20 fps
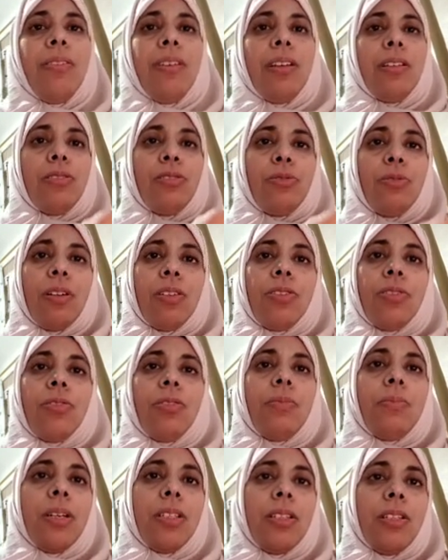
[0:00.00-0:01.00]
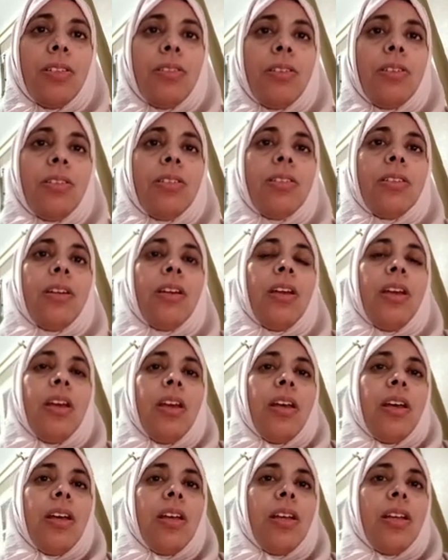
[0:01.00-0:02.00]
the instructional materials
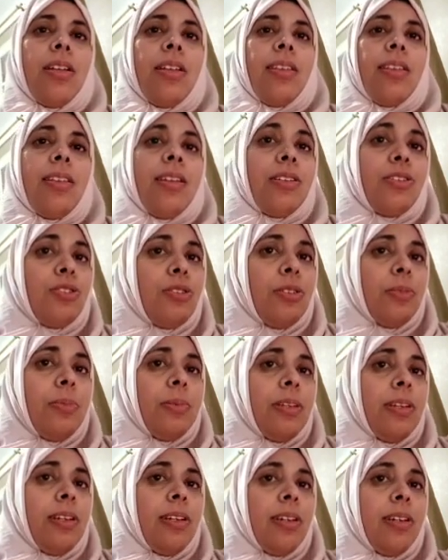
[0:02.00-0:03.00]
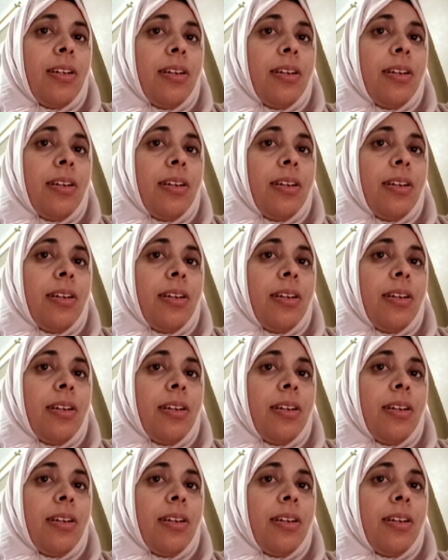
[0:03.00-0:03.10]
that should be